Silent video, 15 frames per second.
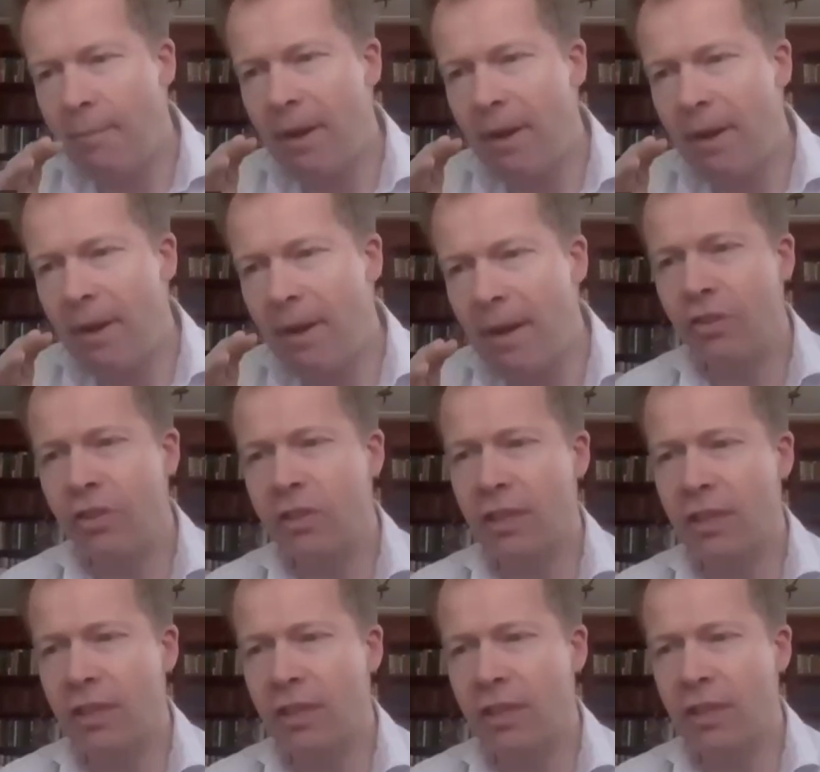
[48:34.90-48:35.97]
interested
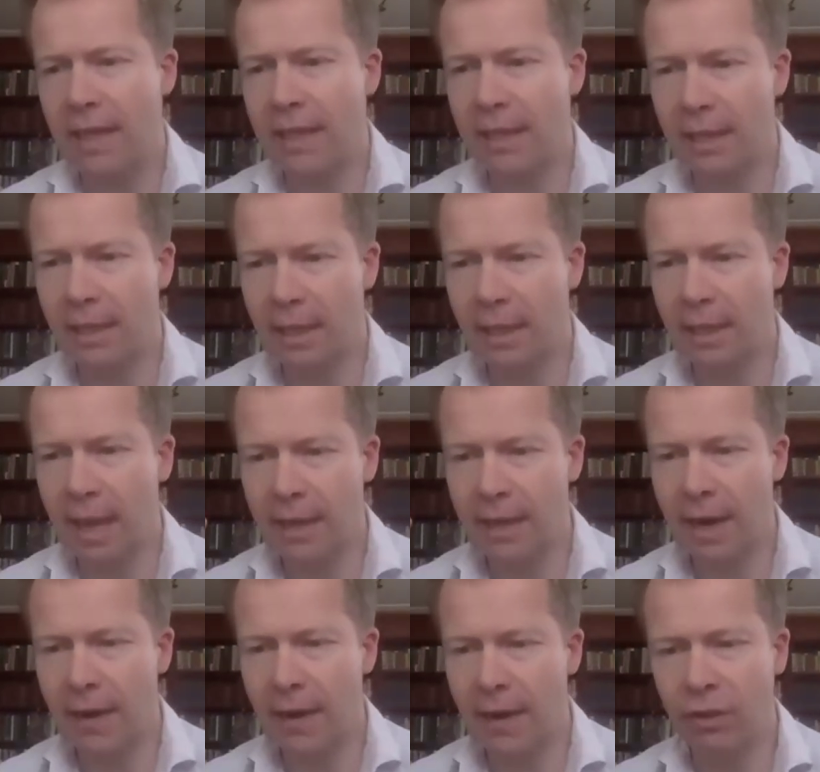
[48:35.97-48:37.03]
in that
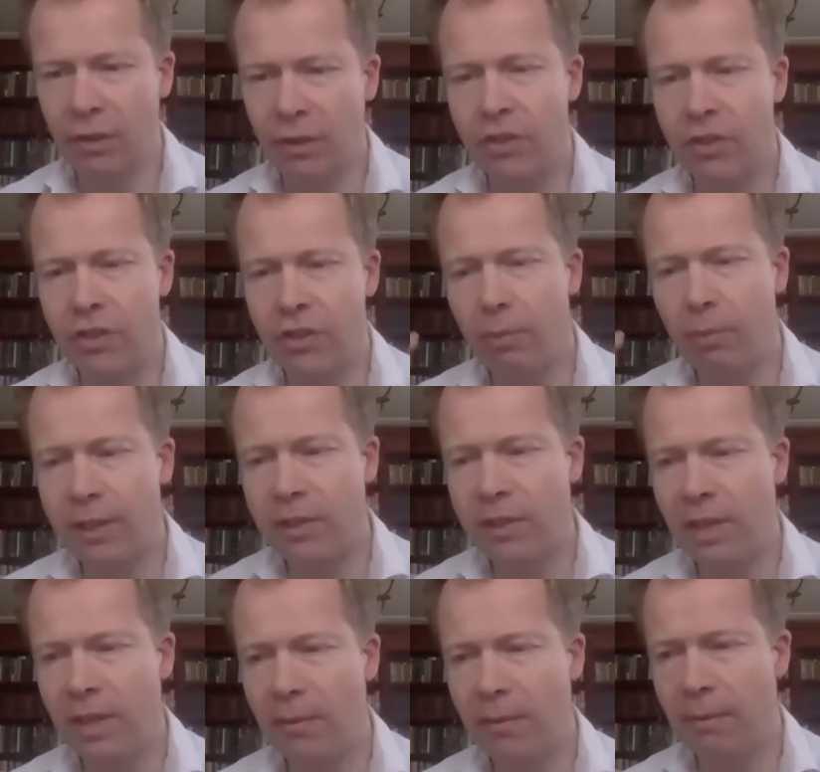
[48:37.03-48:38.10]
characterization by
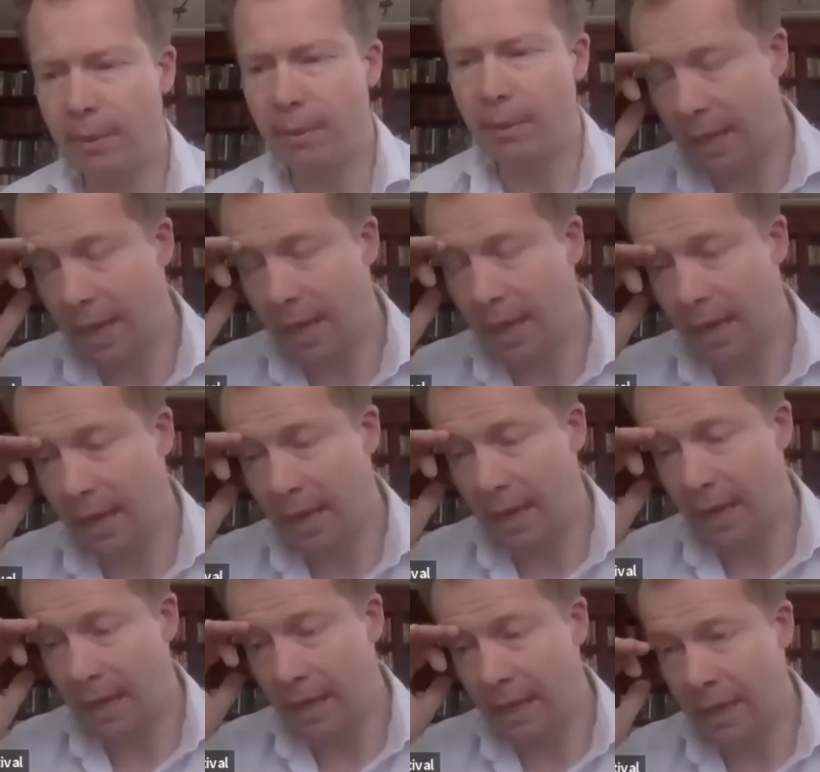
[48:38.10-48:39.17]
some
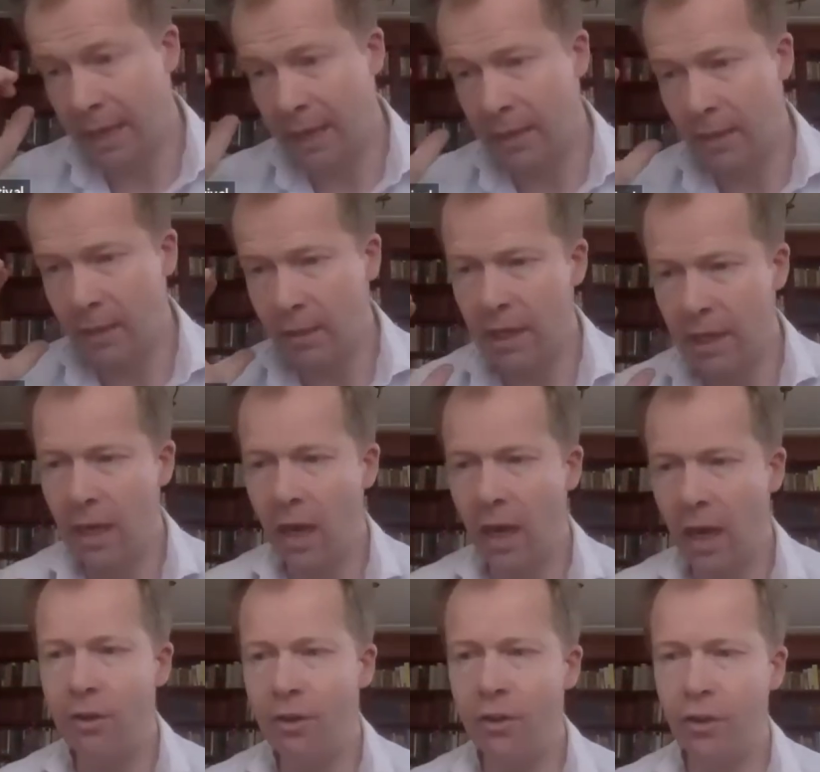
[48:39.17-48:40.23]
in
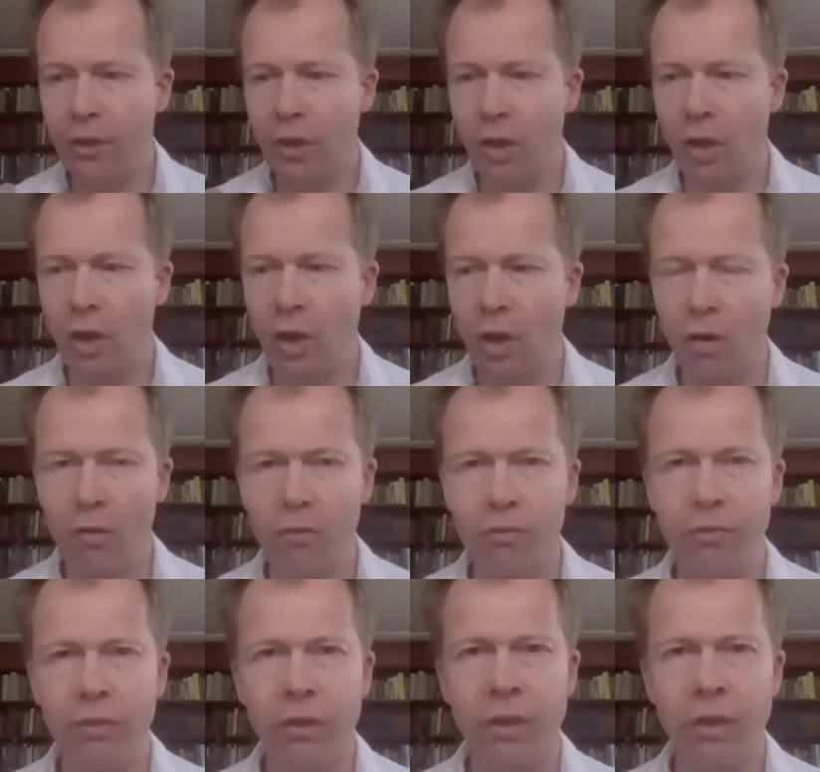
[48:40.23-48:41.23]
London of